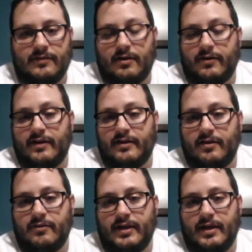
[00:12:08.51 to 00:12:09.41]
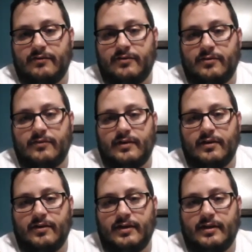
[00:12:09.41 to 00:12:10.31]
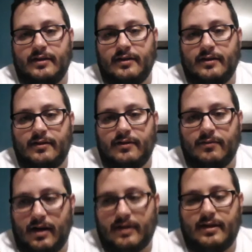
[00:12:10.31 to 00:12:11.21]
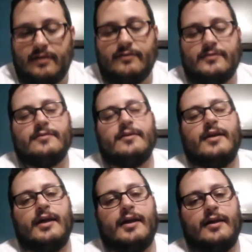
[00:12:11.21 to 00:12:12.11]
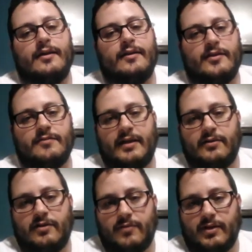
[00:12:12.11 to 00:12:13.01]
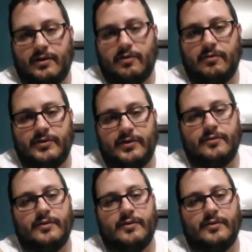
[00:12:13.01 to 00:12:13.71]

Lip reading: Now, granted, I know we have students that are in the Rockies, and this might look more like home to you,